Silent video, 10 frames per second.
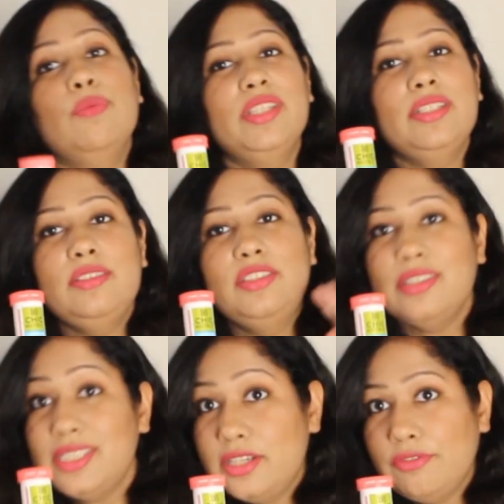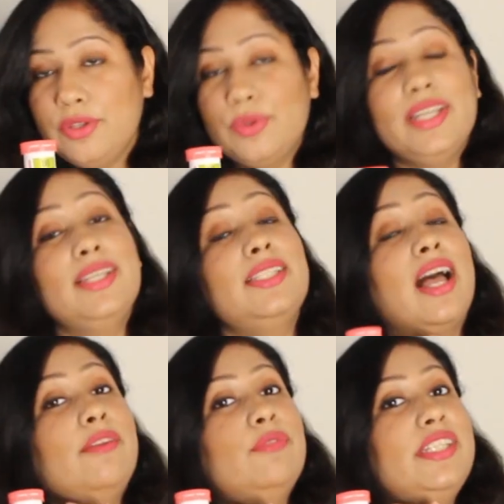Within just a few days,
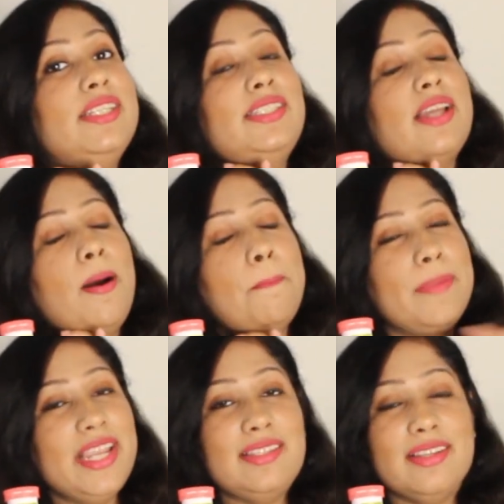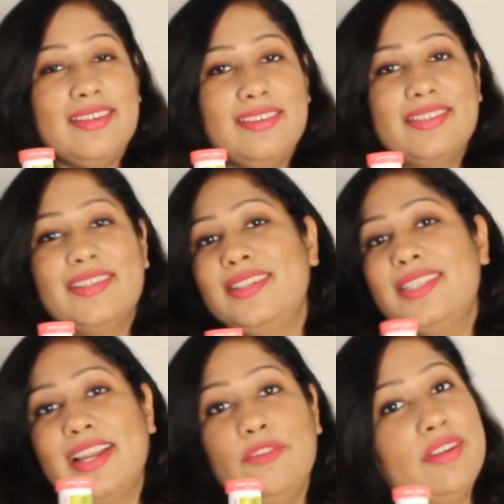I witnessed amazing
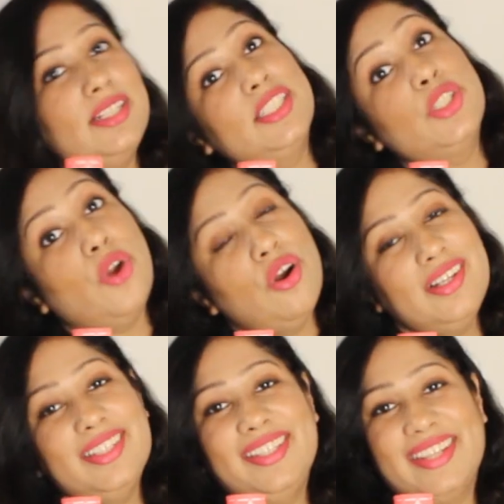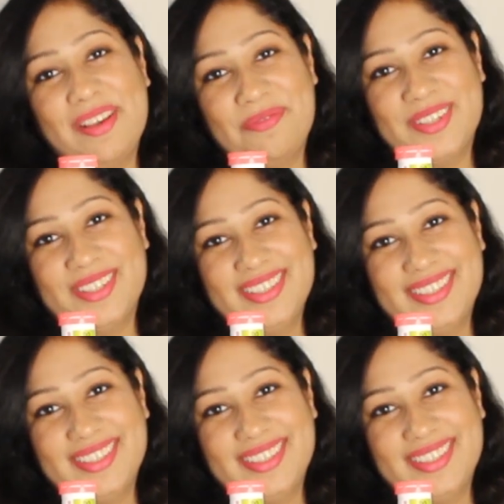results and felt stronger than ever.